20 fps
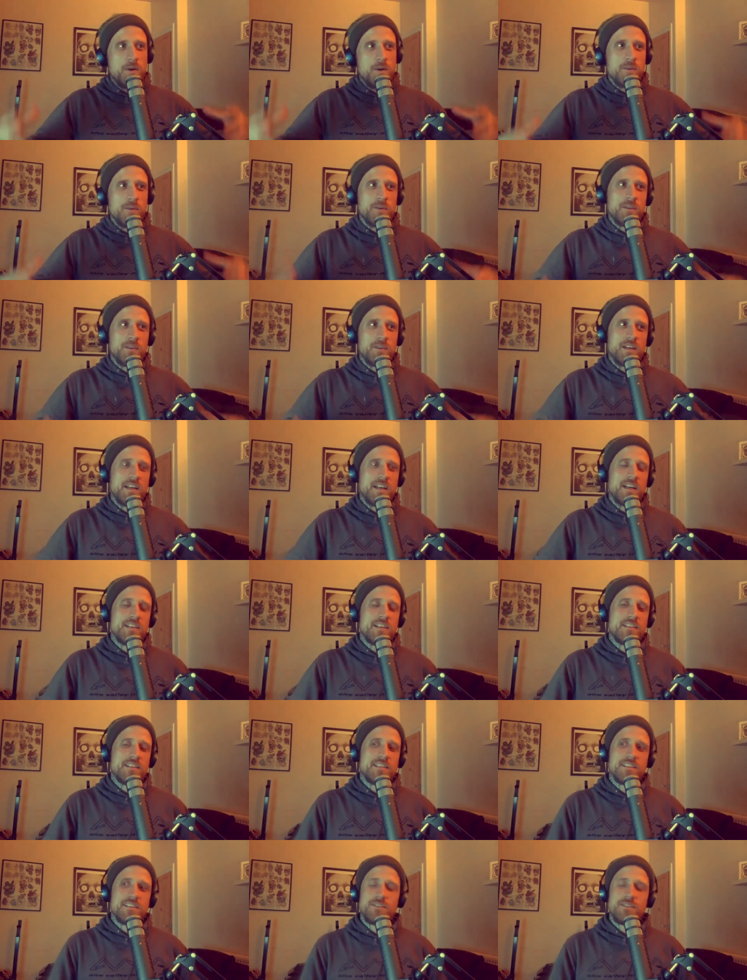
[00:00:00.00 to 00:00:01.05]
and all that kind
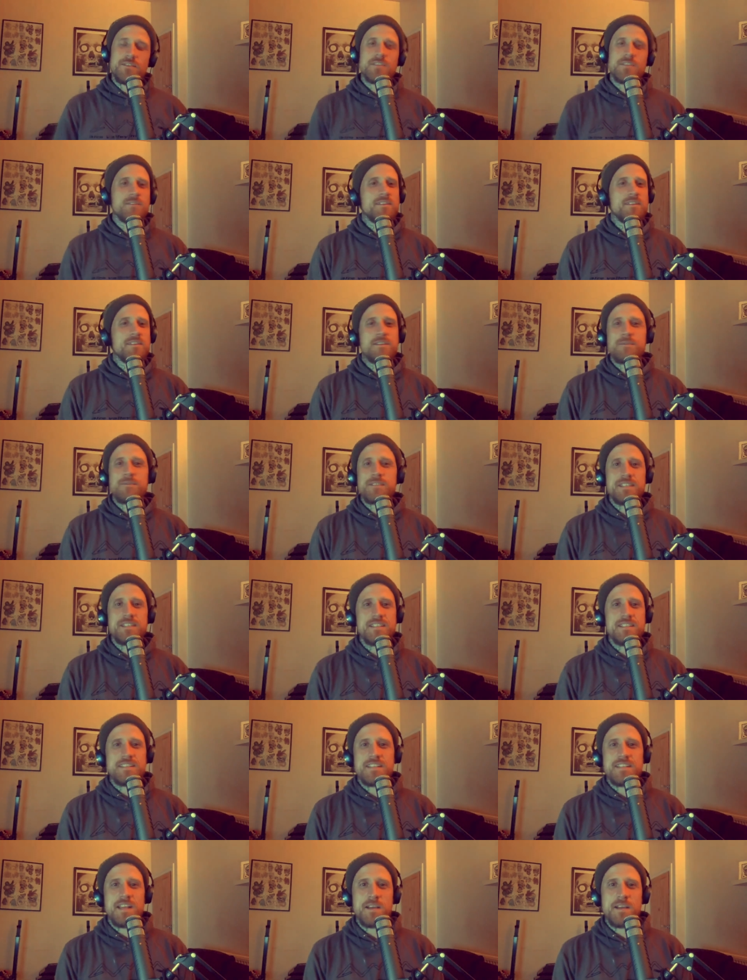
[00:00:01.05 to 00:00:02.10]
of stuff. It was
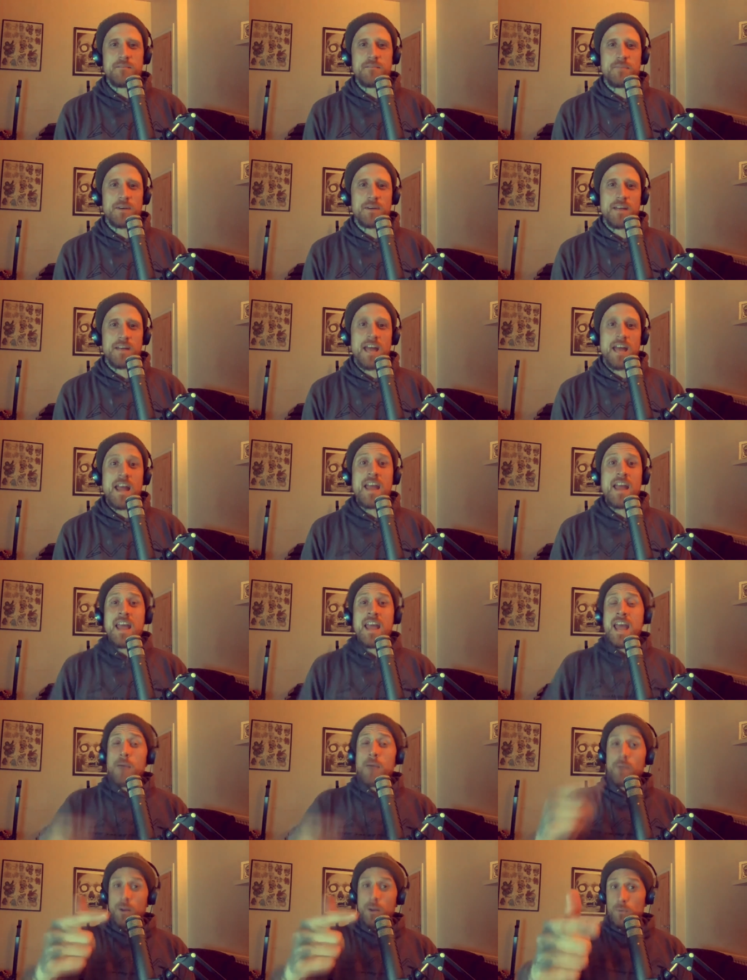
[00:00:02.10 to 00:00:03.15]
insane. But
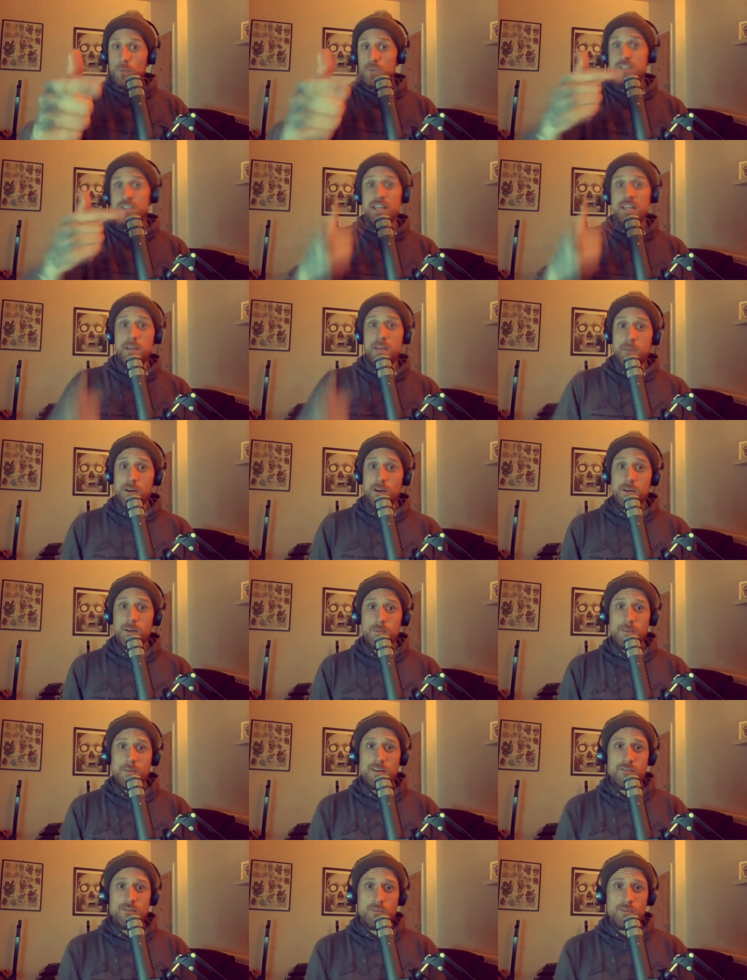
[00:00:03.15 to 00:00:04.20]
what I would say about coming
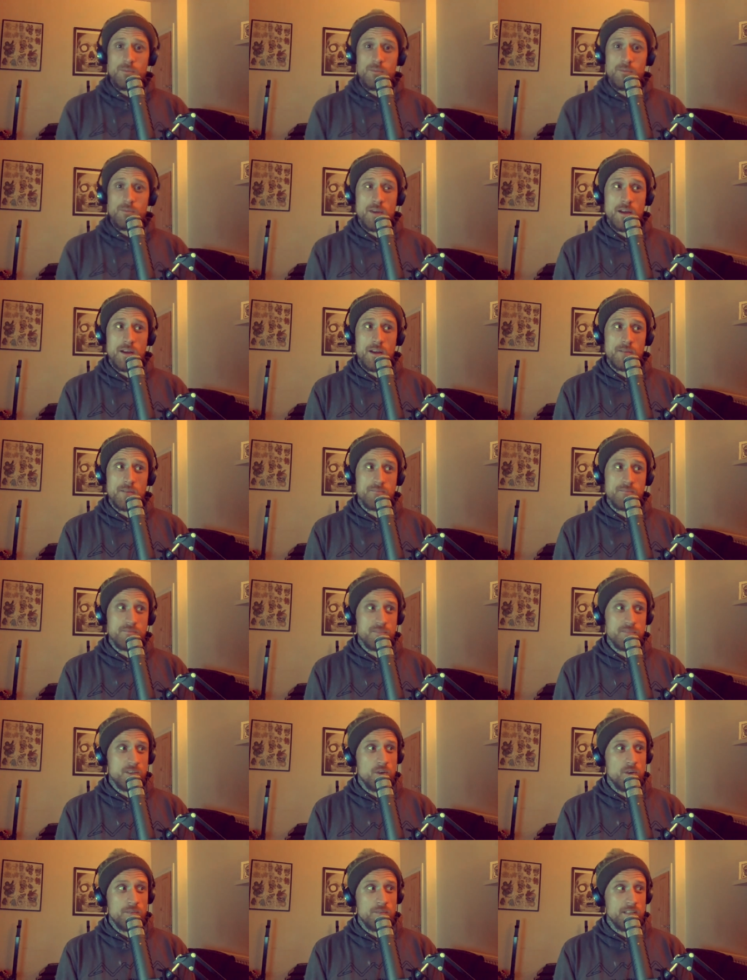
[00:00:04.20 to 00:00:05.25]
back from
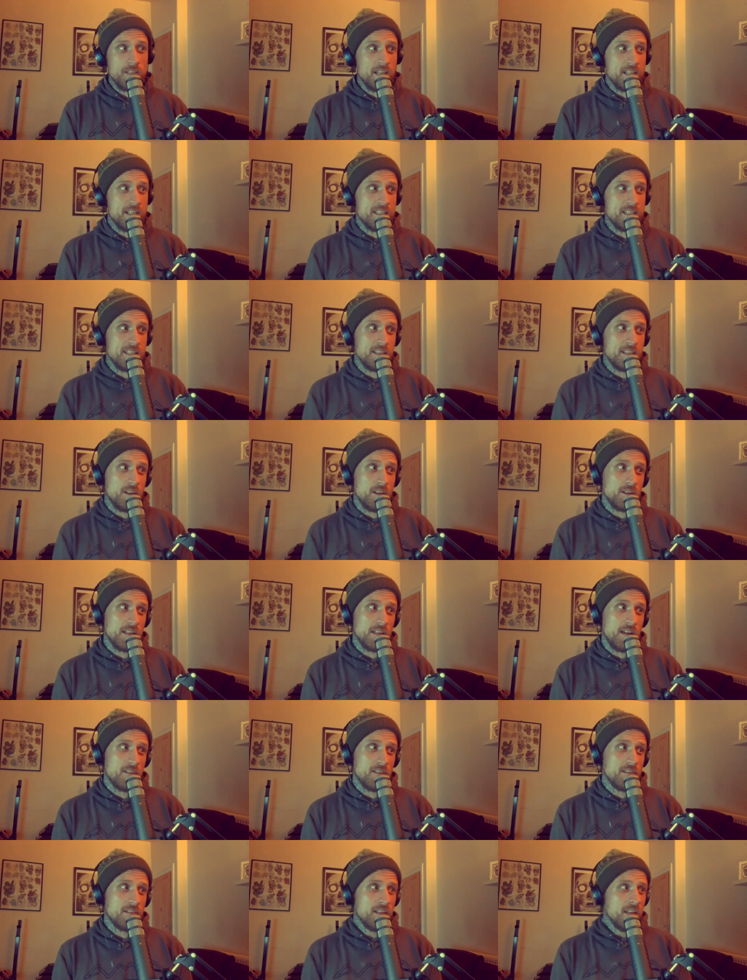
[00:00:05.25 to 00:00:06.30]
COVID-19
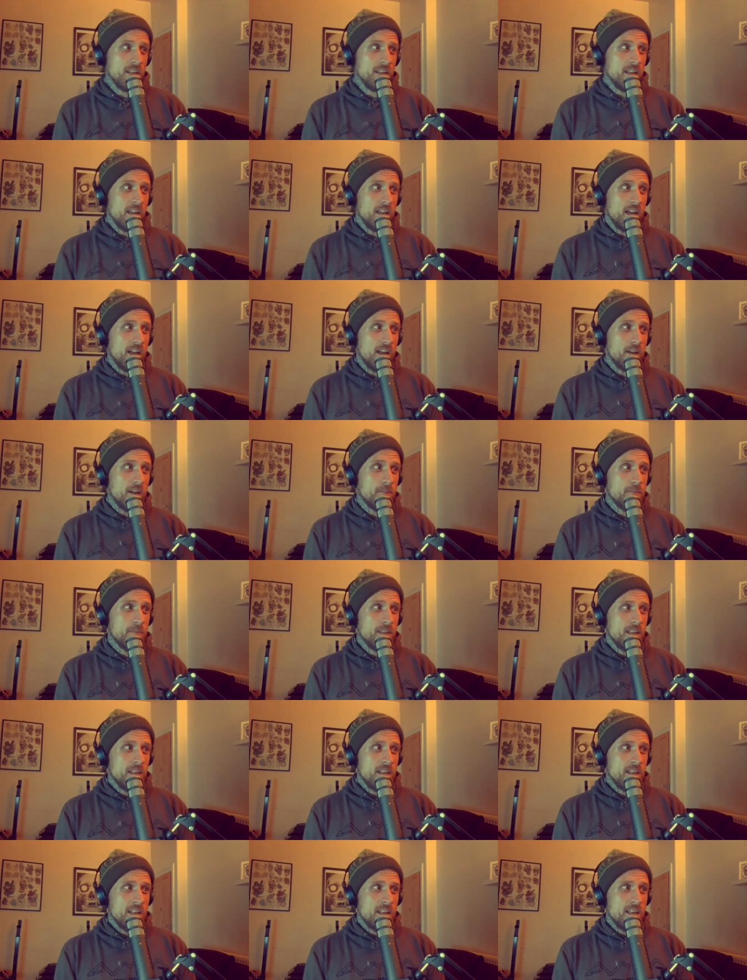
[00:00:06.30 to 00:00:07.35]
lockdown
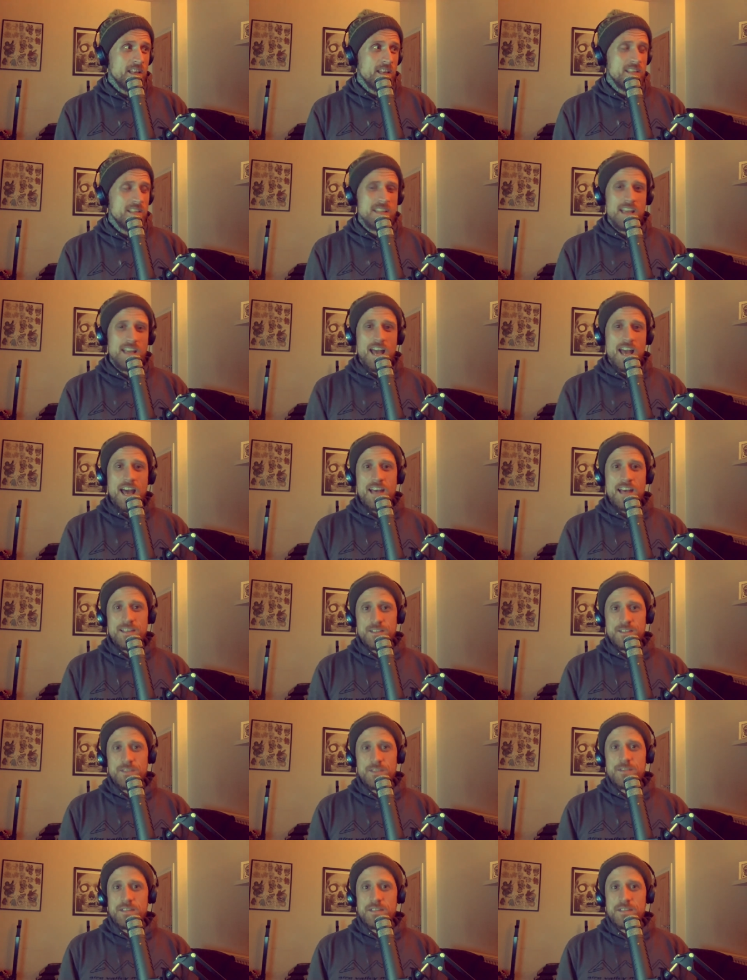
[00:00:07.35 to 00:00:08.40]
is it has
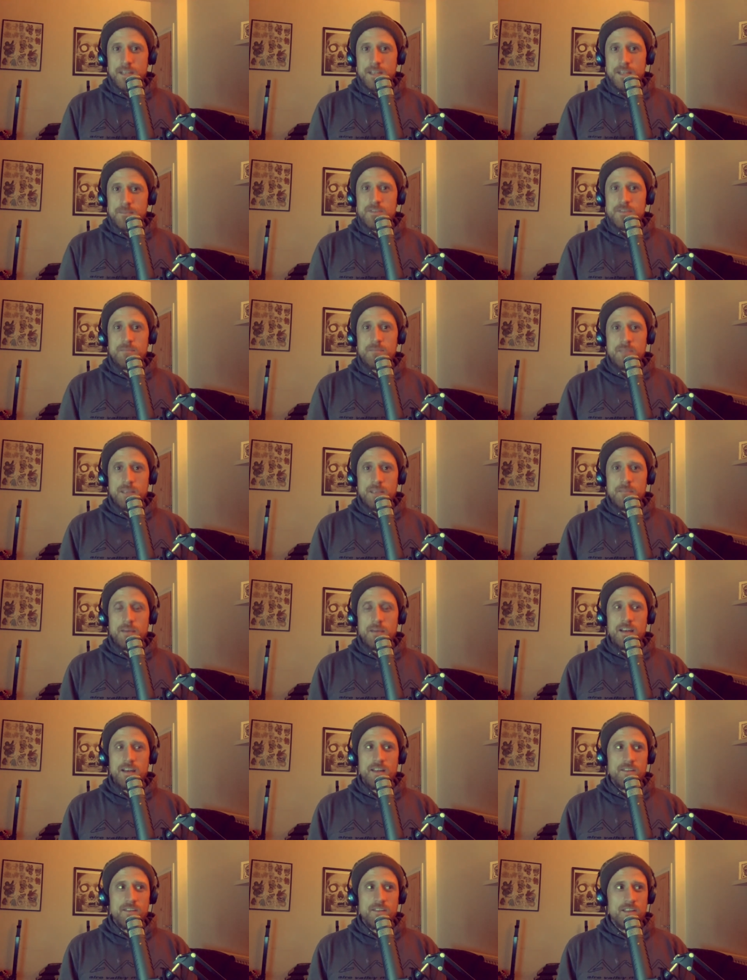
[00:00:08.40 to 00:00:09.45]
done the same to me,
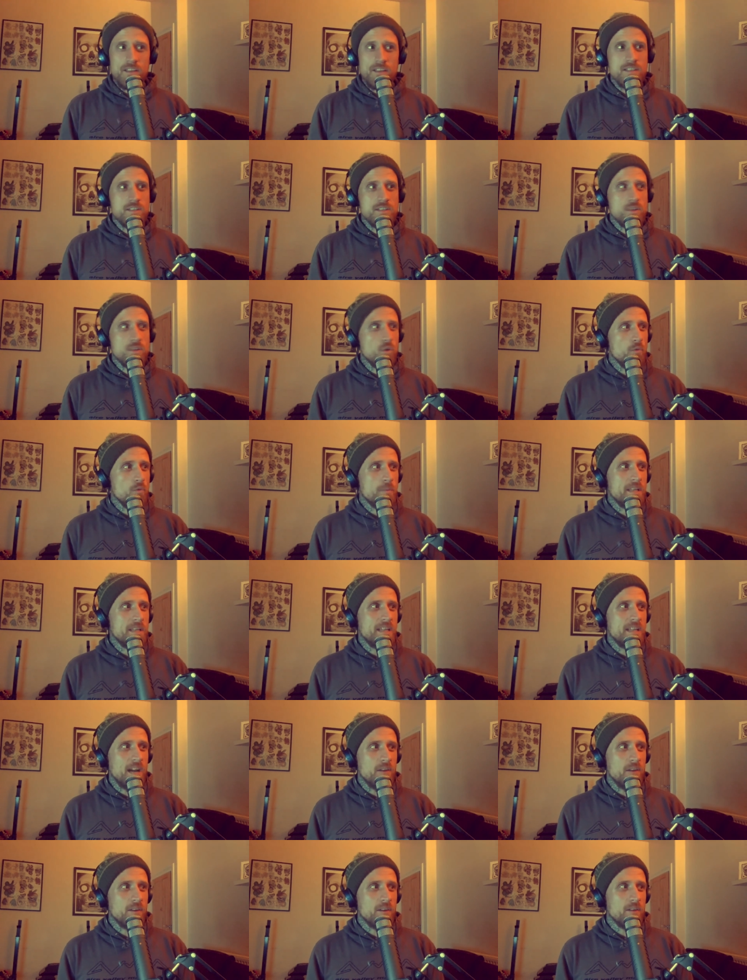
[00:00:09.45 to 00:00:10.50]
man. I think it's slowed me
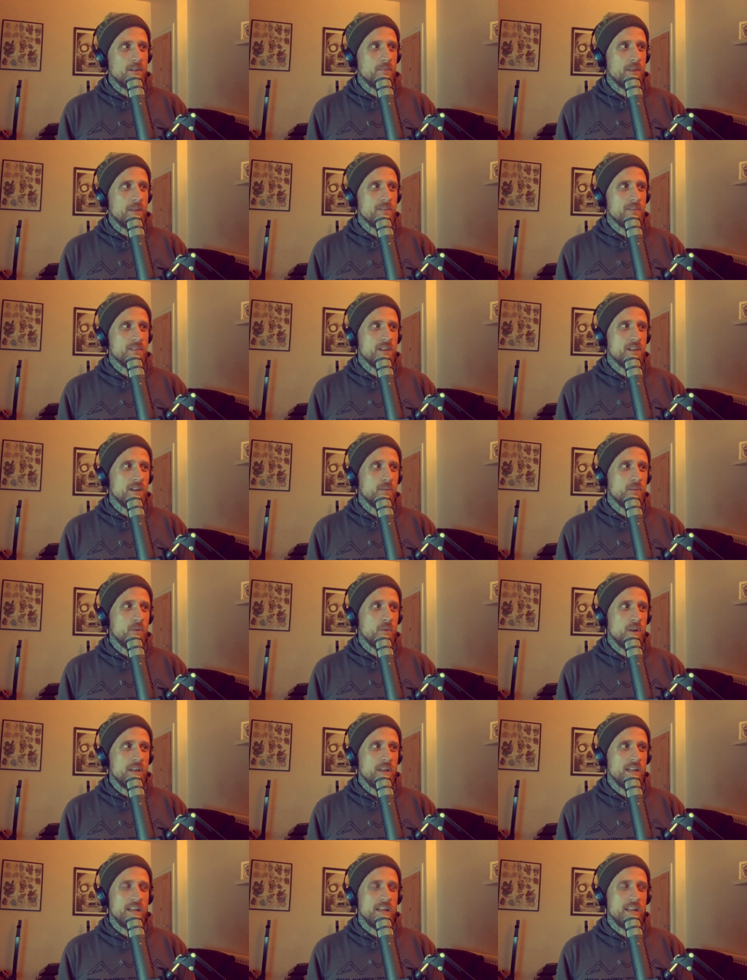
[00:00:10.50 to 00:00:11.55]
down. I've started
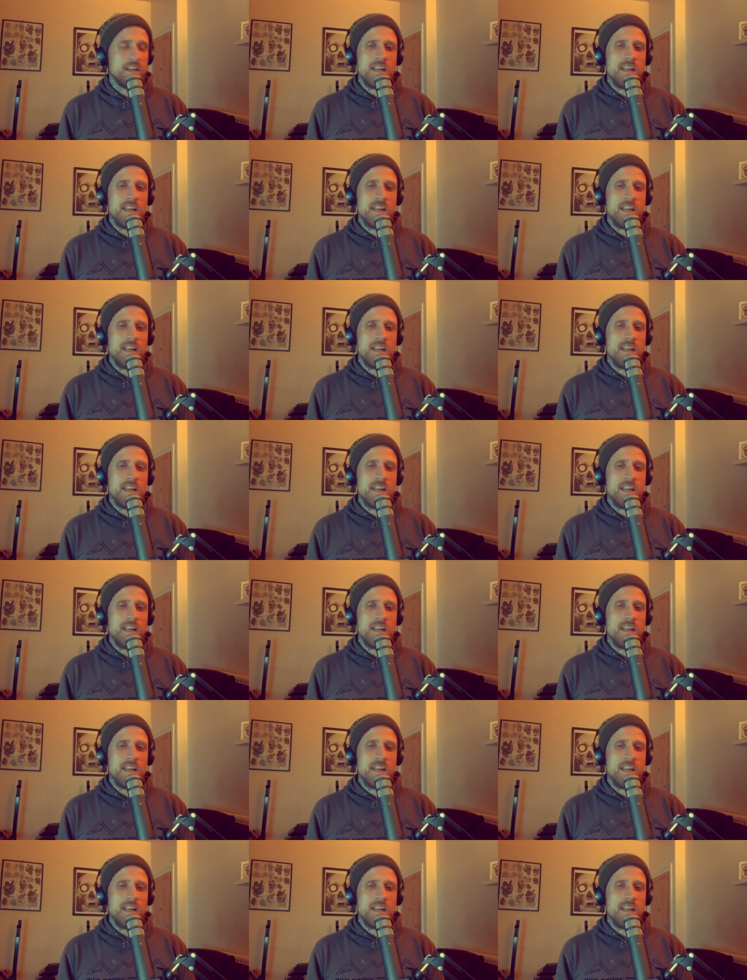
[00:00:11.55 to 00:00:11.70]
working, and